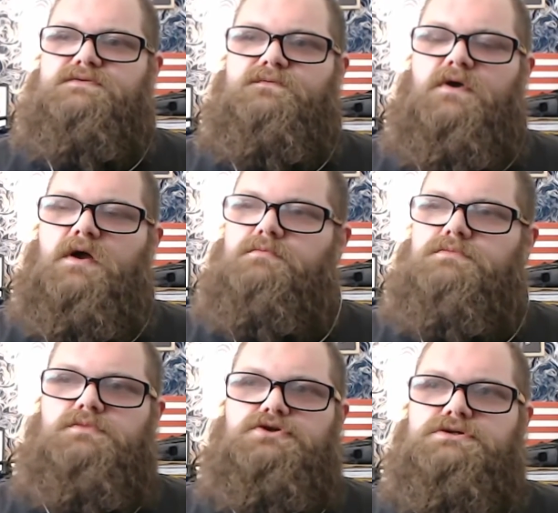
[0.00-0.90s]

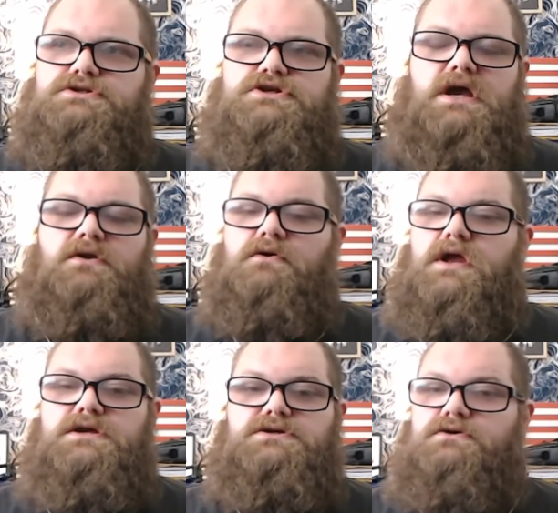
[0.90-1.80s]
from just
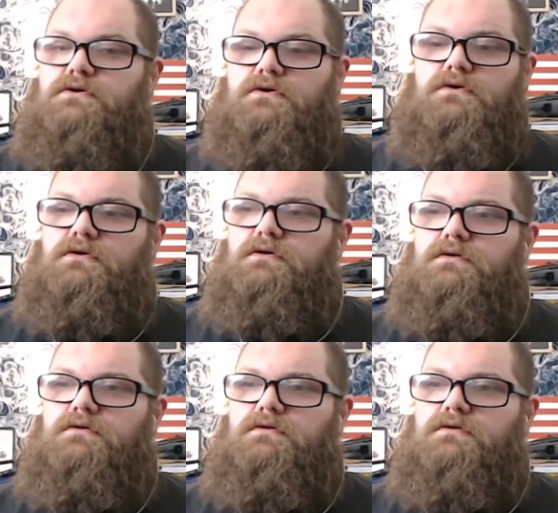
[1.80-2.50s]
generational